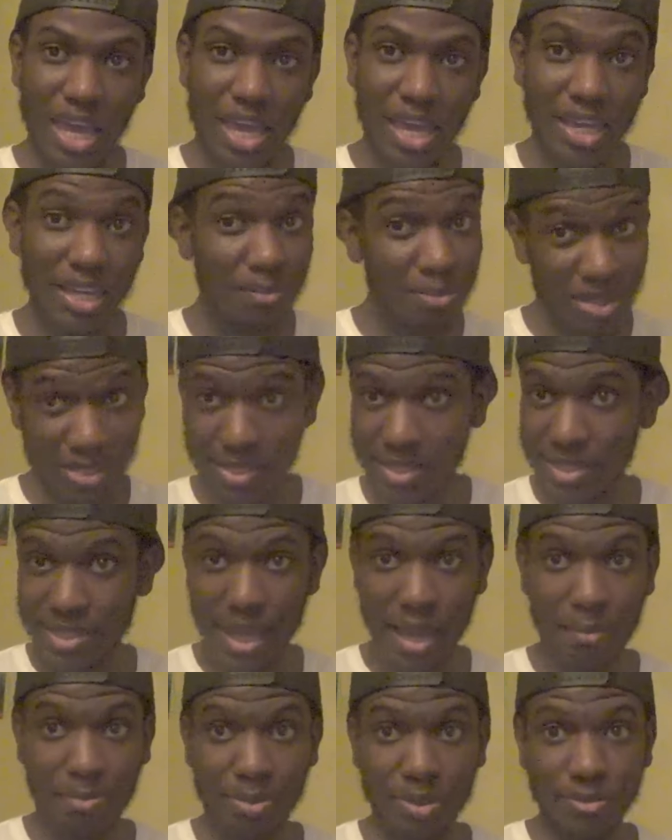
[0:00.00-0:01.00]
he be
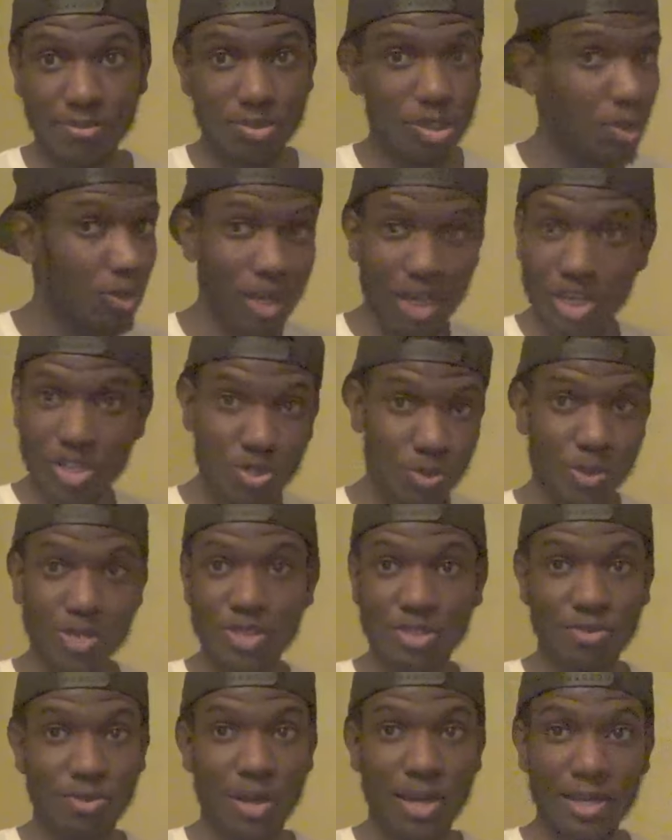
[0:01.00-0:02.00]
snapping. Don't get it
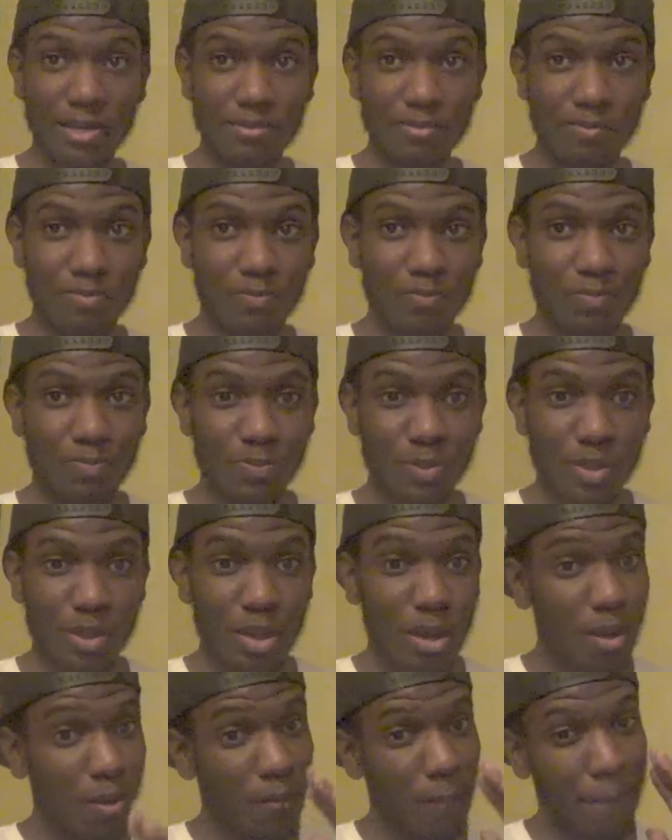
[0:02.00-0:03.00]
twisted, right?
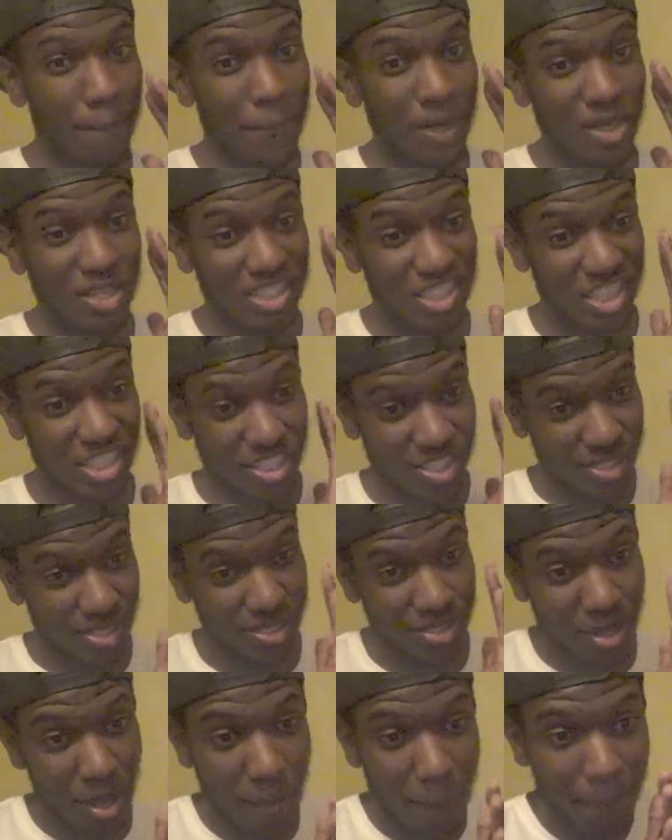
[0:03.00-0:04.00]

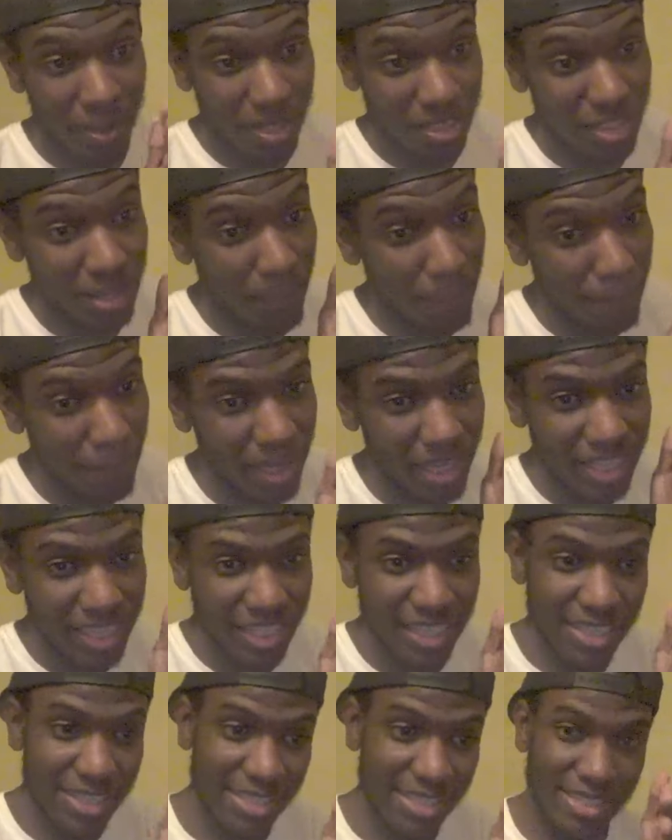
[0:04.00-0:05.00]
But the
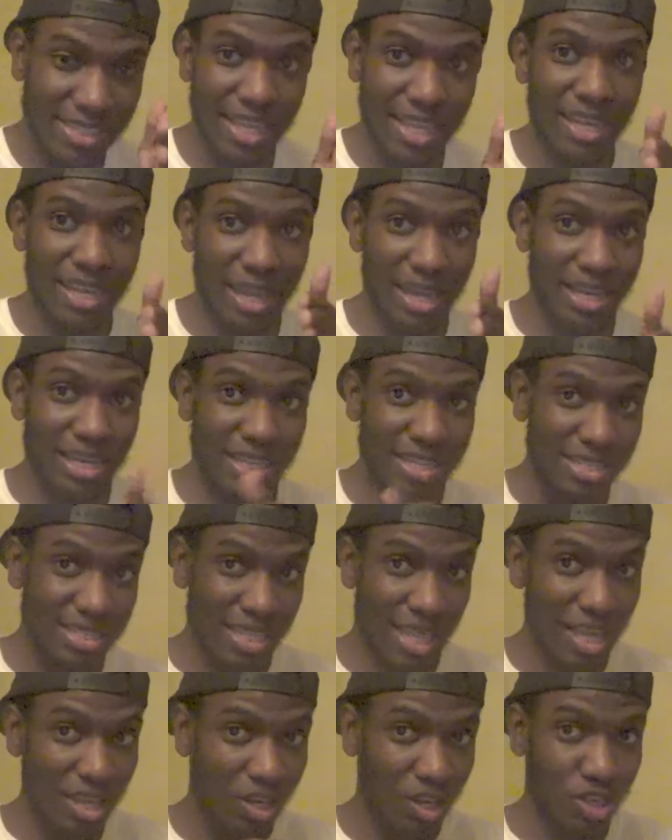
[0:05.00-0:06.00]
minute he said that he's
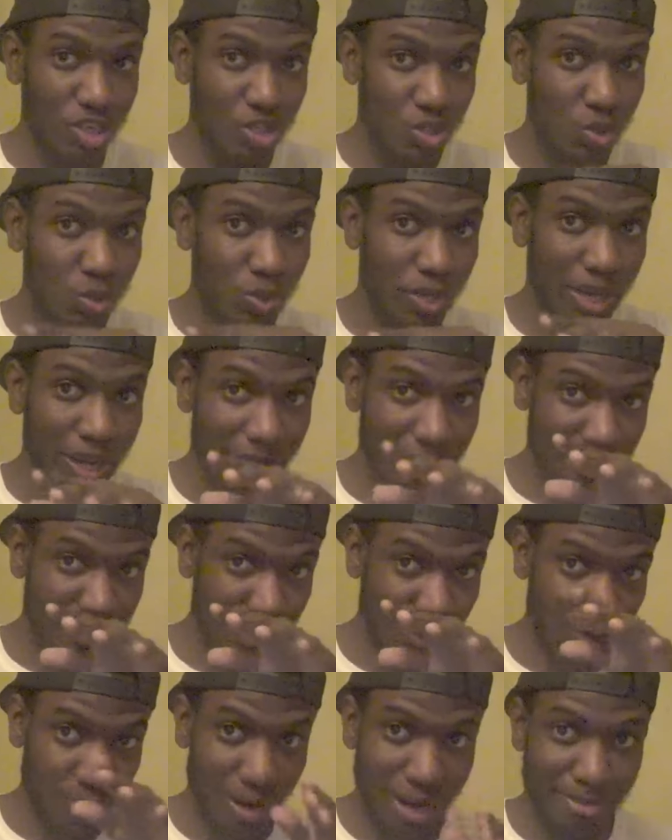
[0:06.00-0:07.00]
not gonna do
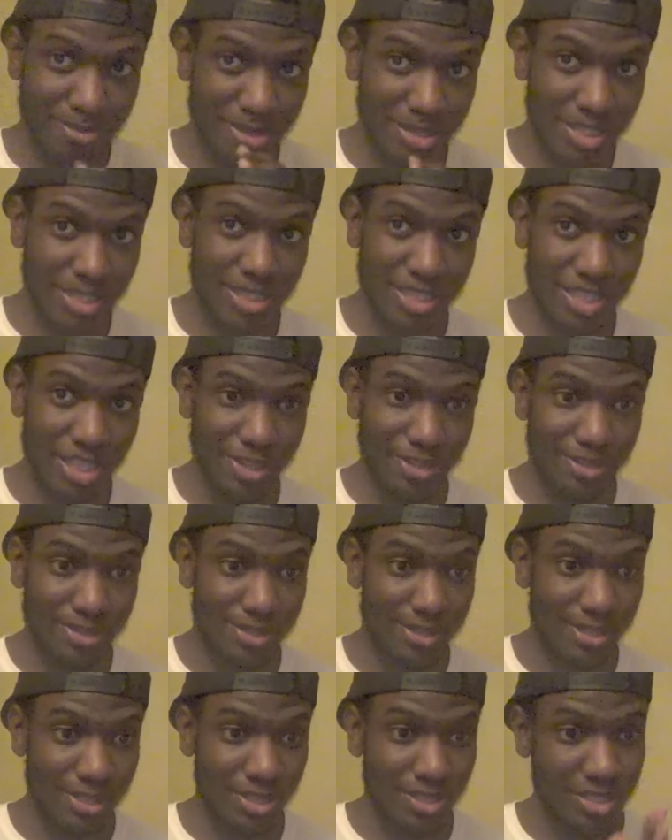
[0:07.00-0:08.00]
character raps this year and
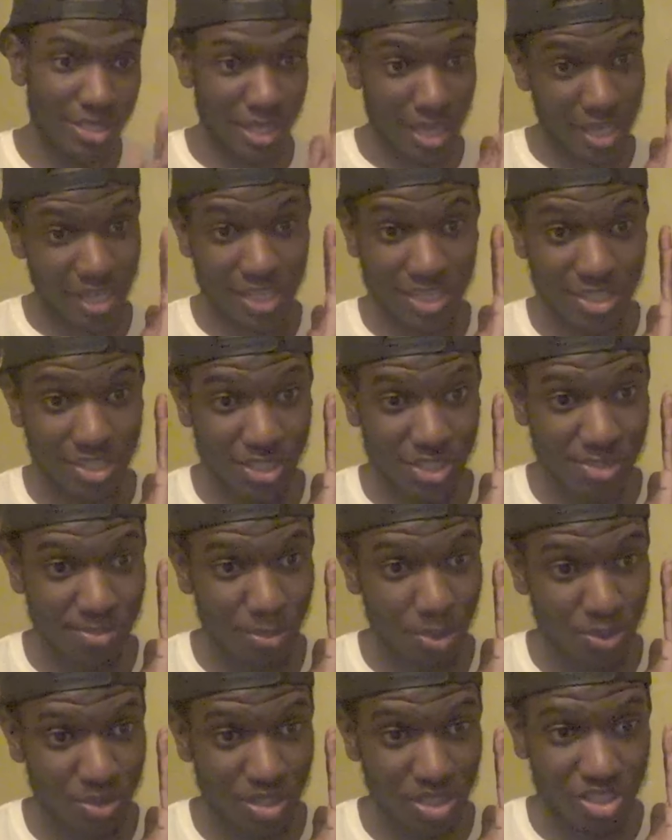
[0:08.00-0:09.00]
such, and it's just
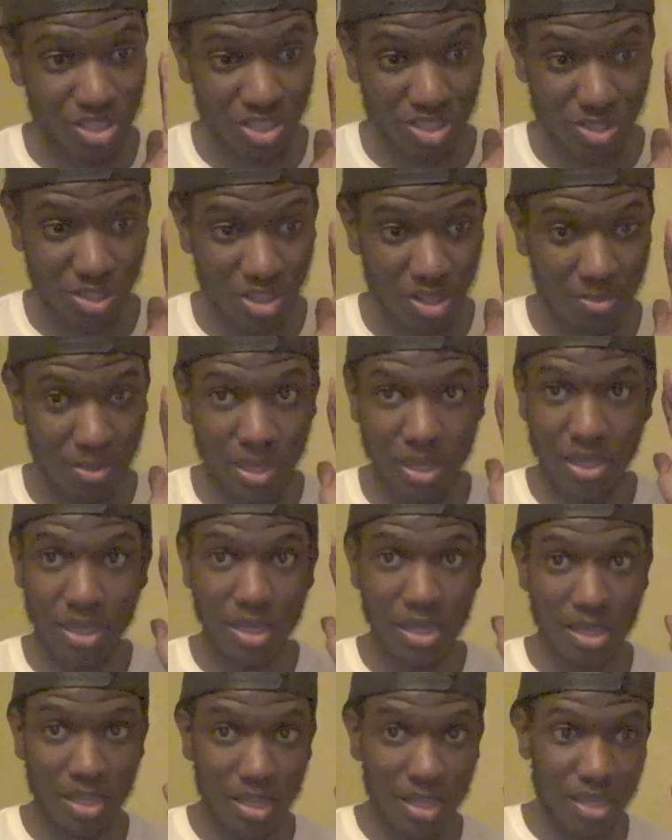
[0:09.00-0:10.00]
mostly just gonna be
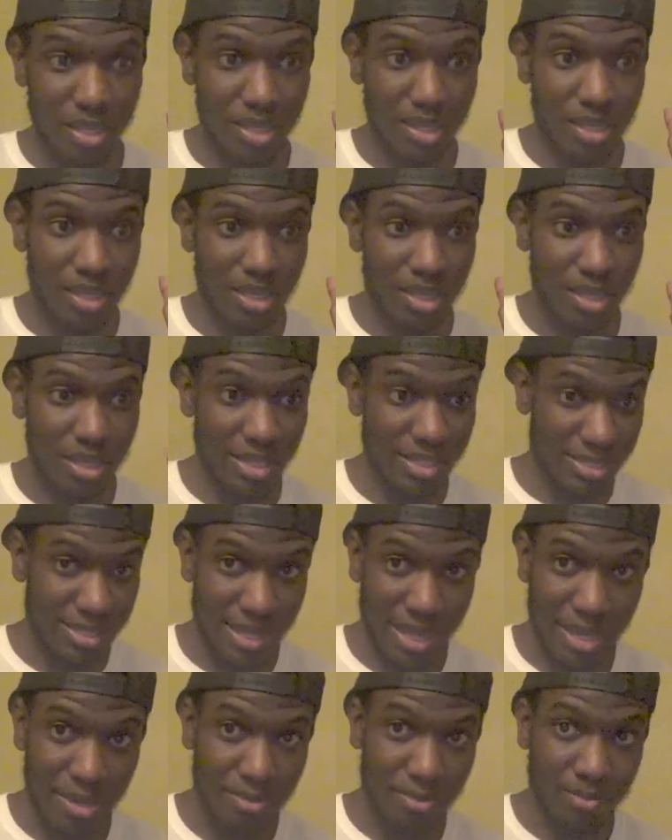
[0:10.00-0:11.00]
his
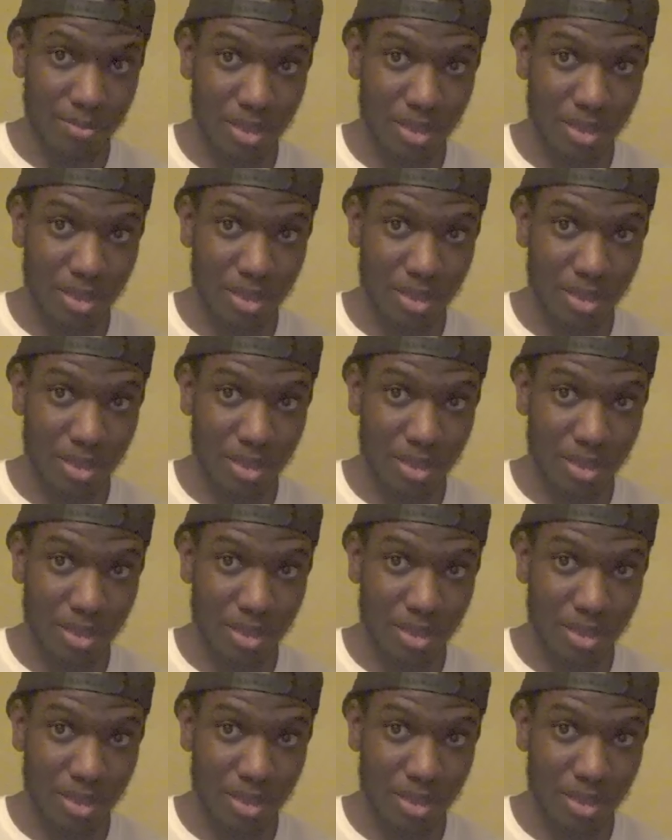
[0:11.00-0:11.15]
name.